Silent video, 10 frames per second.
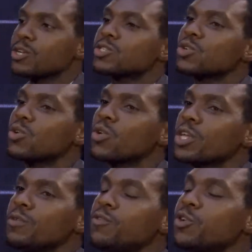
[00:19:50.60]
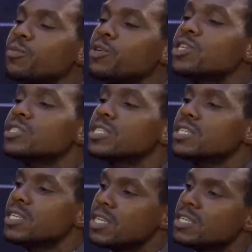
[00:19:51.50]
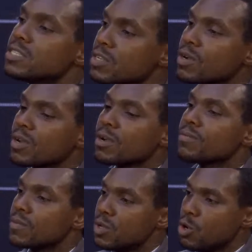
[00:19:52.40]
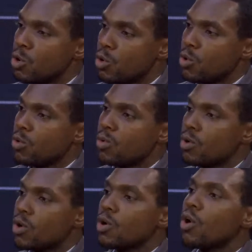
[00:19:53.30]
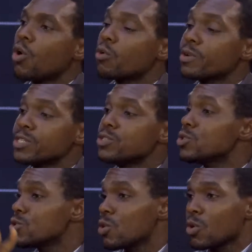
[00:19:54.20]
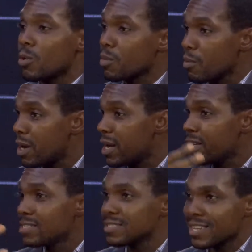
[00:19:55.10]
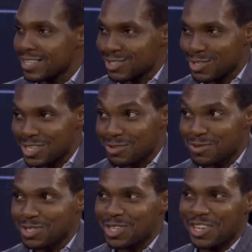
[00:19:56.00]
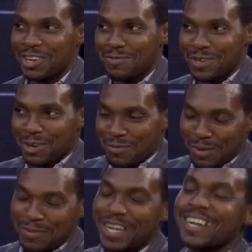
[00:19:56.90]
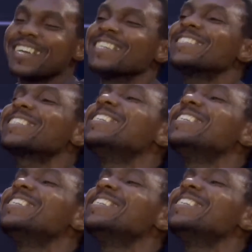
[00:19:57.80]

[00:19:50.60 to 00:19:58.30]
So if your immunity is low or reduced or compromised, as you didn't want to hear, but compromised,